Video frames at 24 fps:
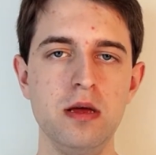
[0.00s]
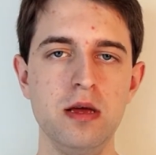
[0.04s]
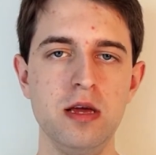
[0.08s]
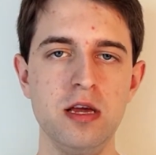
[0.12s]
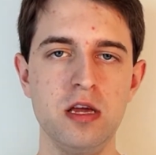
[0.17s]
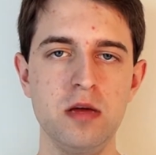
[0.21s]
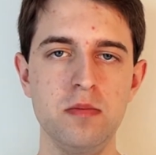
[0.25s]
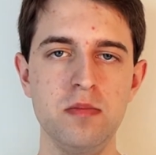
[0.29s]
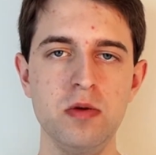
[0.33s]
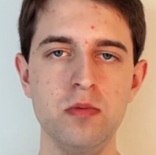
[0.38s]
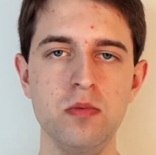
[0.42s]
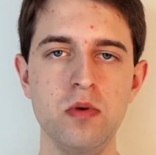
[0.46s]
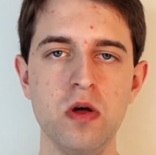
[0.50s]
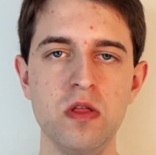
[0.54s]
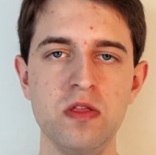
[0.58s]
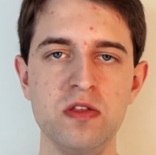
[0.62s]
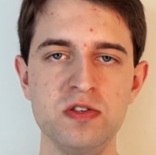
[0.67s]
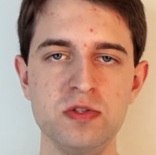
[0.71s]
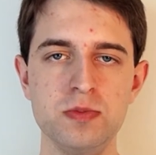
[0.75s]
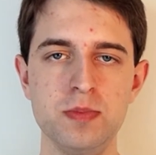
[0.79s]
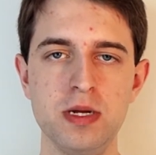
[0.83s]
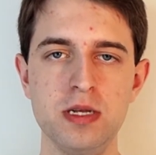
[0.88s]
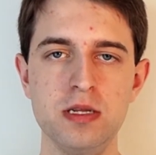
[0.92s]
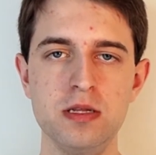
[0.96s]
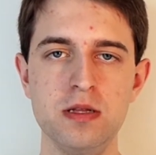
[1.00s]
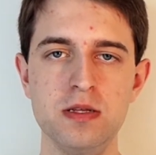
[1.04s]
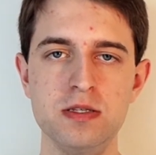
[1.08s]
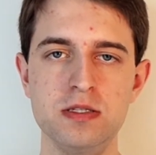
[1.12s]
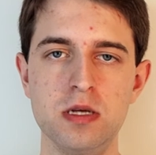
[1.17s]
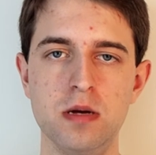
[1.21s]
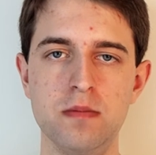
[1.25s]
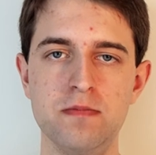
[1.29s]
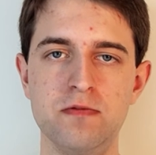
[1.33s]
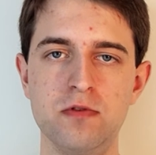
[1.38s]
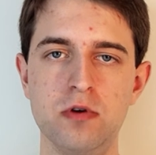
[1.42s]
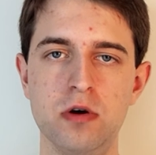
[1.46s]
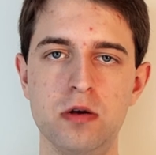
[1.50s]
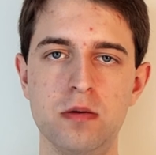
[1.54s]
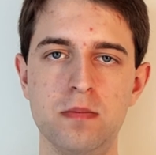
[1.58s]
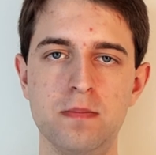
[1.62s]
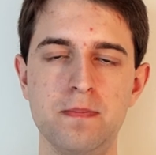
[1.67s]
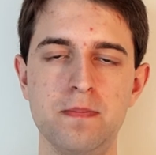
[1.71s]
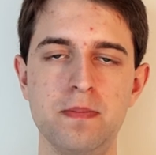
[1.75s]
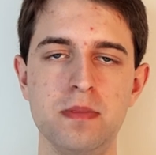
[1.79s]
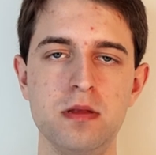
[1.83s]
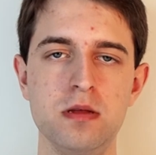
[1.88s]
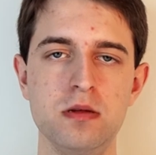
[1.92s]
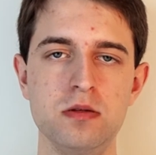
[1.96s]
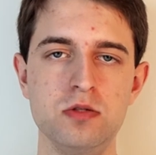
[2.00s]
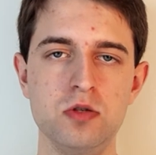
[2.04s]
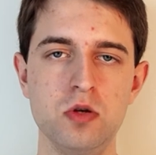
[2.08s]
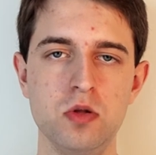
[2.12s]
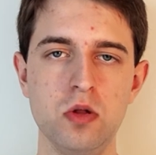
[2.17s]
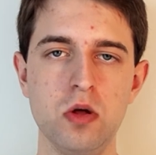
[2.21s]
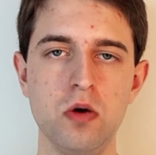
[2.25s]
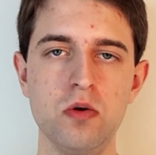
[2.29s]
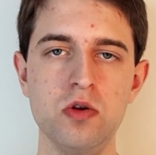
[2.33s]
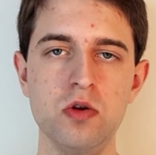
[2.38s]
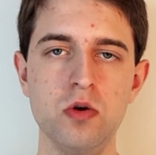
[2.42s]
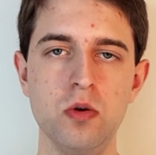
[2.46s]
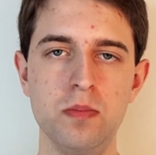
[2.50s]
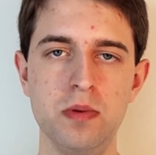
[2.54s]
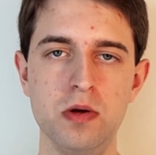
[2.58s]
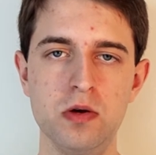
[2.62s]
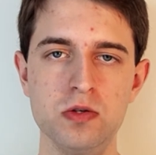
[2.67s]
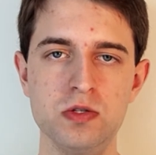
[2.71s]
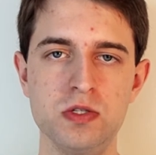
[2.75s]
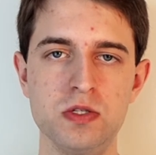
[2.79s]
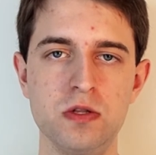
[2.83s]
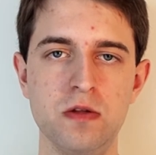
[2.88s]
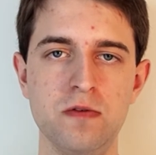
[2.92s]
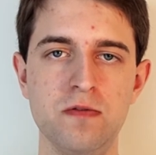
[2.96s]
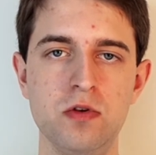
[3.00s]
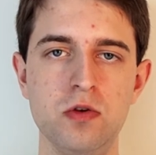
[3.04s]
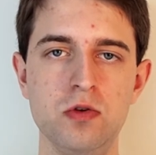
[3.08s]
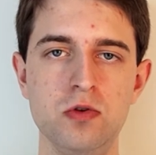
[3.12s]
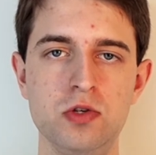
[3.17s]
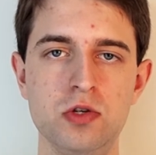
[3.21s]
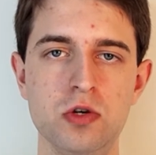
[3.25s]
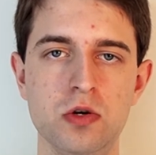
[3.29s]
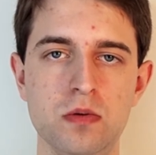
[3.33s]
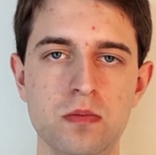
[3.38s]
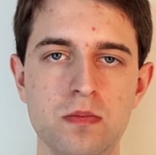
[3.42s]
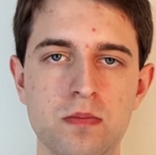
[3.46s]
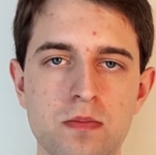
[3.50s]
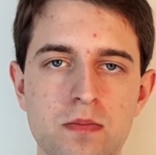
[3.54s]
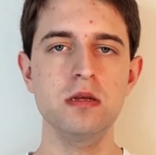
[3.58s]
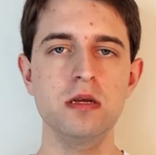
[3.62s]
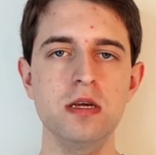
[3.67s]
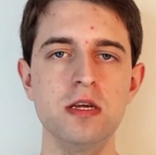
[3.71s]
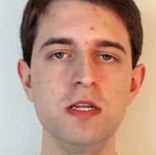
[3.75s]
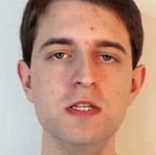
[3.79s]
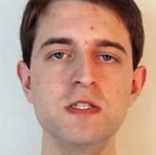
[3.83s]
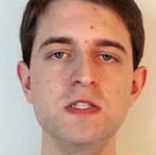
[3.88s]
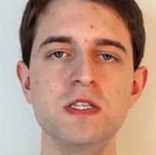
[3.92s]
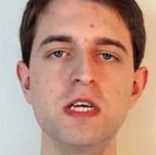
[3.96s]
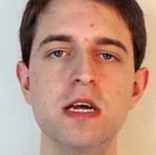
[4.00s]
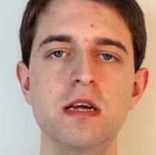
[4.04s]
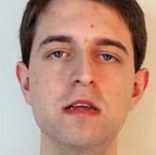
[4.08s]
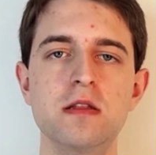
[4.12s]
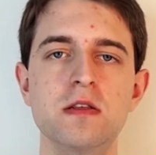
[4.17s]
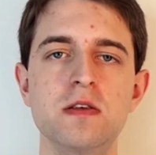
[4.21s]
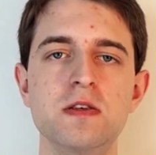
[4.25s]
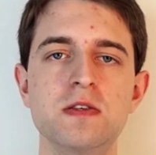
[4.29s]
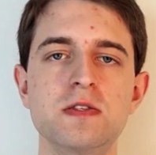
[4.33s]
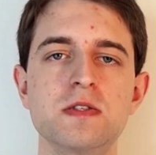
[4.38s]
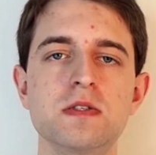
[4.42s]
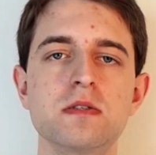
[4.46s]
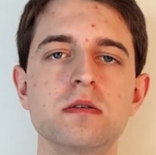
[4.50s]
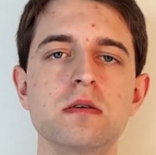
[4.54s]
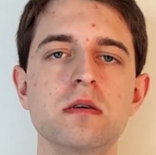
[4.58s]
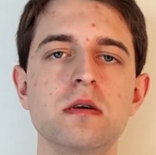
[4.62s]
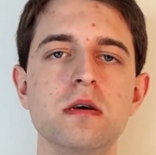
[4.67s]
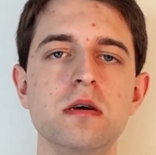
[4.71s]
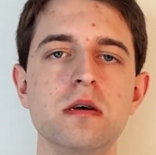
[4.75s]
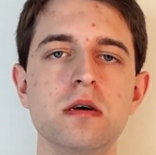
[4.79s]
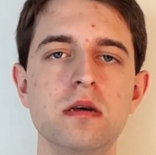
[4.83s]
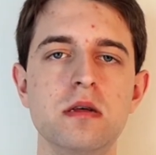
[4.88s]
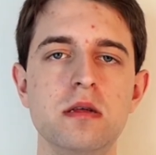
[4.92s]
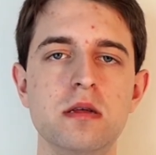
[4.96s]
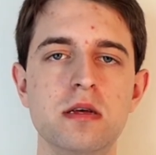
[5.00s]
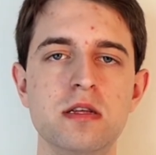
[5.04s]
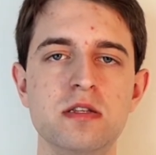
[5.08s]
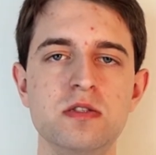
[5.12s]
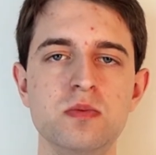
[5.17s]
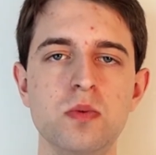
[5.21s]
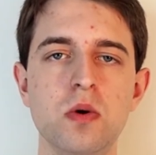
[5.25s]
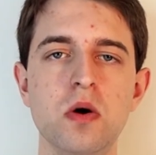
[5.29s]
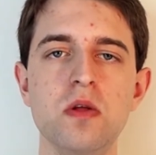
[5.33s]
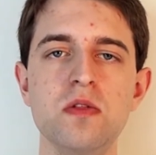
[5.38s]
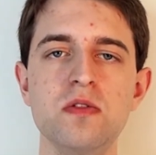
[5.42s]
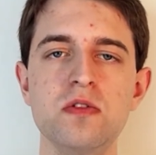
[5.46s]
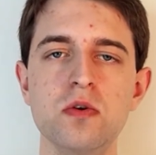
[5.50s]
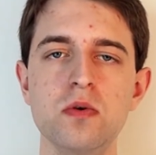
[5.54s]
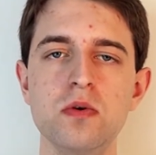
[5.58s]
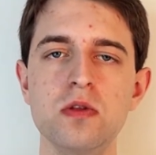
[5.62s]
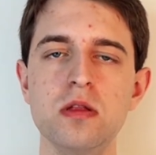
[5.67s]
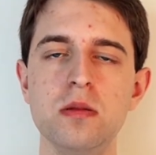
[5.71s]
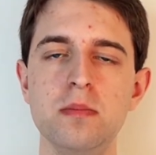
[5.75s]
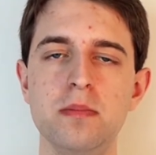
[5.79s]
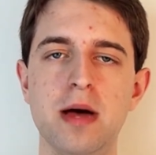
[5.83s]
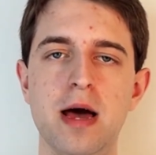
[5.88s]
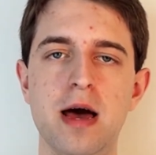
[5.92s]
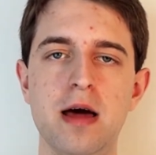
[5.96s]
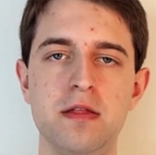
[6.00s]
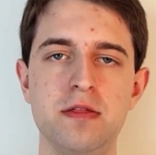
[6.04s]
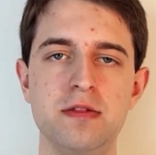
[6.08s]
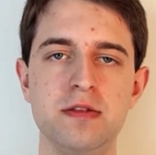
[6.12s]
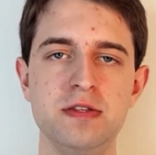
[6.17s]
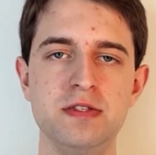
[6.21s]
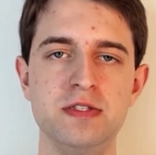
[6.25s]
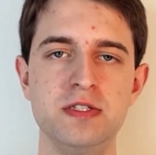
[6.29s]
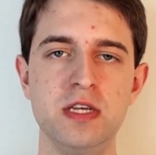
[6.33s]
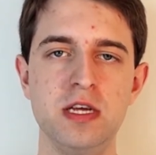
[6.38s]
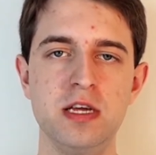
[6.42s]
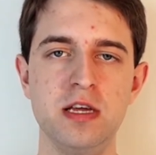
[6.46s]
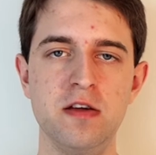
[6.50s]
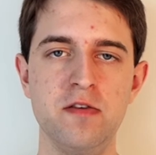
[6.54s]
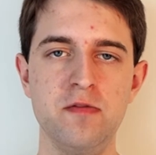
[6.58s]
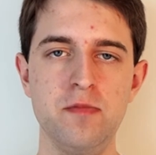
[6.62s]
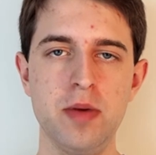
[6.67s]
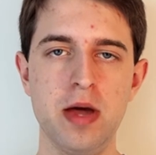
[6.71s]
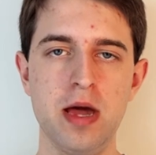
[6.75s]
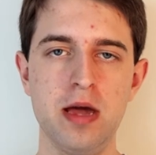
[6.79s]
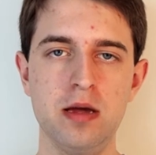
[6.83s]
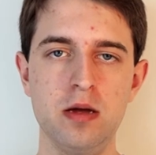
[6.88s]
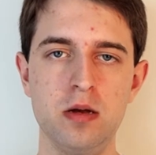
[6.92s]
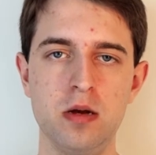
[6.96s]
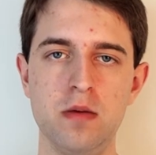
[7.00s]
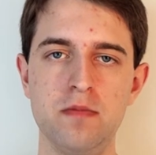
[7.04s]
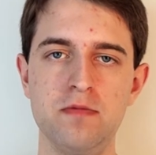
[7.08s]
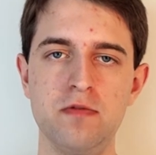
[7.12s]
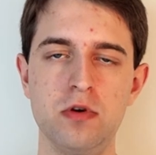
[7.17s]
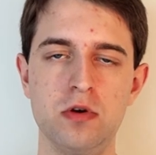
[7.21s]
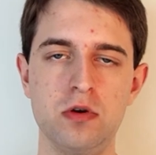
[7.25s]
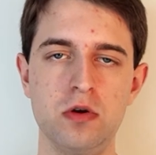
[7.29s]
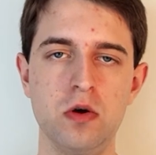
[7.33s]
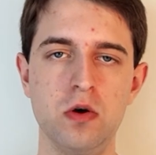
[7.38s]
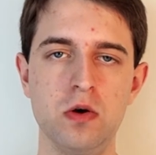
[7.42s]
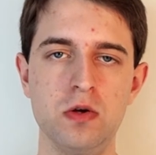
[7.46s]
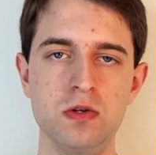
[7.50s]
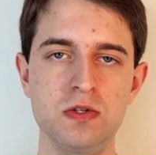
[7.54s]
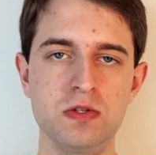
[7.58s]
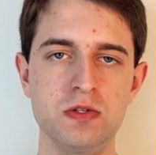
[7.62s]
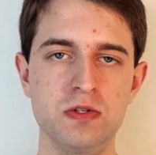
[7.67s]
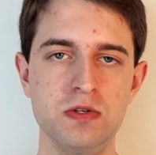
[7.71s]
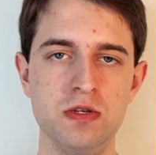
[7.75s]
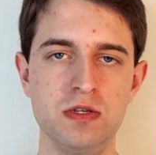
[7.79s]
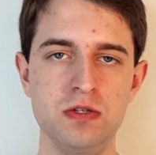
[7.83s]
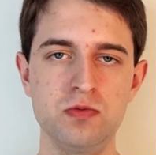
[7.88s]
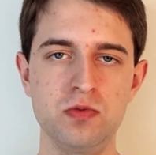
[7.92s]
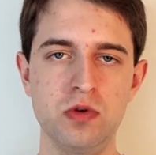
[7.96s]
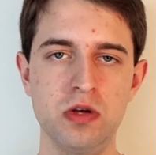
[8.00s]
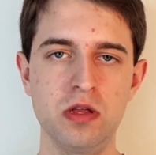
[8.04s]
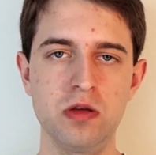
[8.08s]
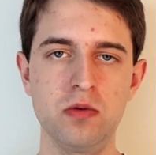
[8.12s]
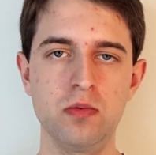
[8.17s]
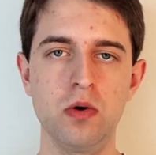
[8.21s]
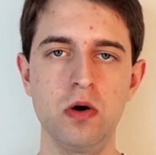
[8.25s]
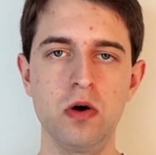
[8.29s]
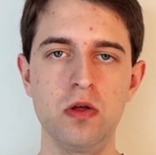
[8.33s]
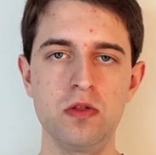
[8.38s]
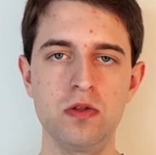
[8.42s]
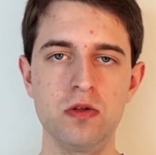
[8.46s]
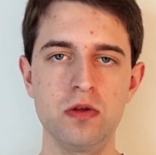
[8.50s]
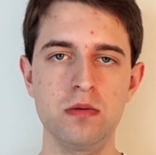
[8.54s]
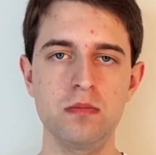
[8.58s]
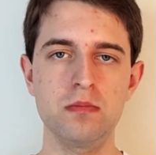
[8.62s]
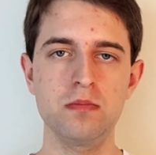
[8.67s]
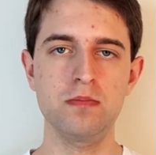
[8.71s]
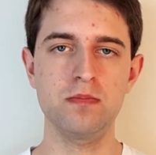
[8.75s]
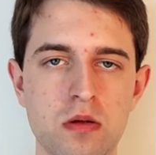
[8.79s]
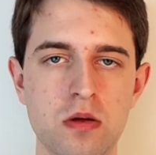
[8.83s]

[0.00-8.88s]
it can be worth spending this up front to lower your bills in the future. In saying this, it's worth doing the math and seeing if paying an upfront cost is really worth it.